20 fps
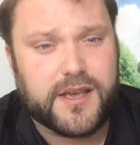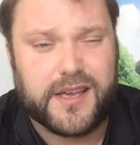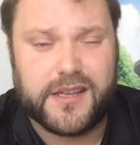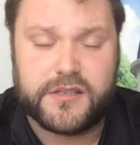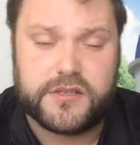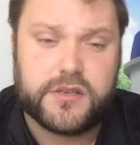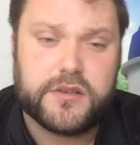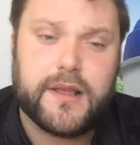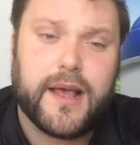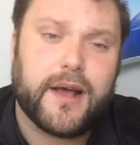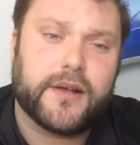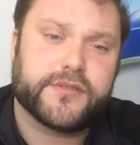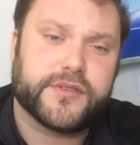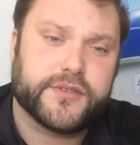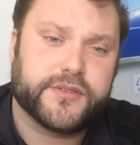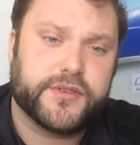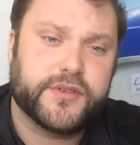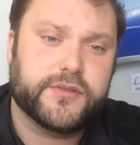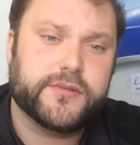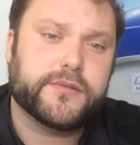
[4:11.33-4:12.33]
in
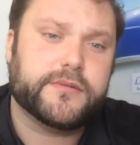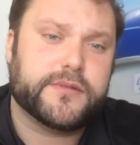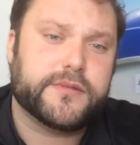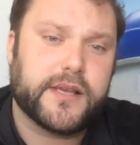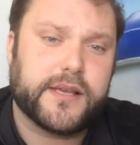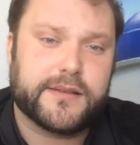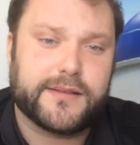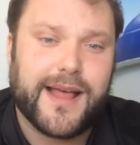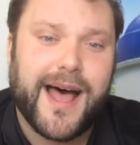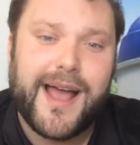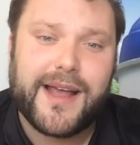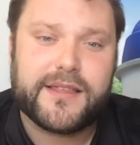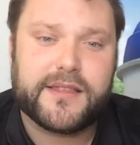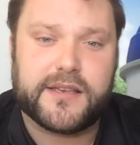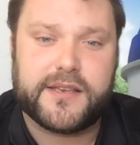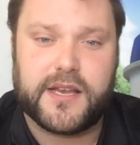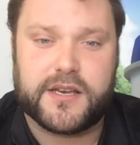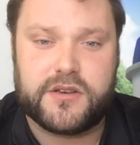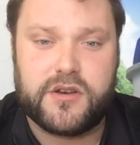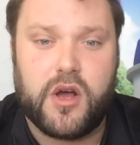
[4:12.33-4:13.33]
2002 they lacked
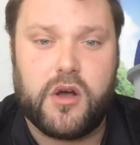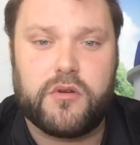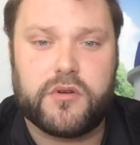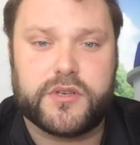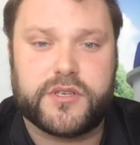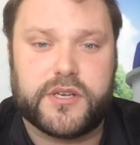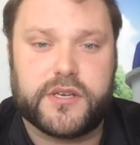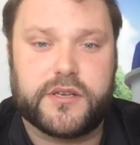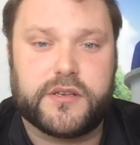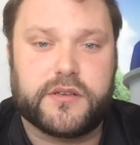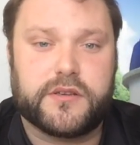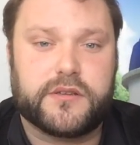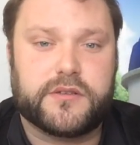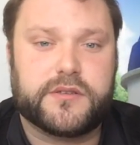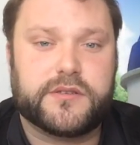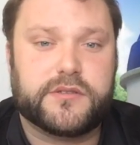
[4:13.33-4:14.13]
the technology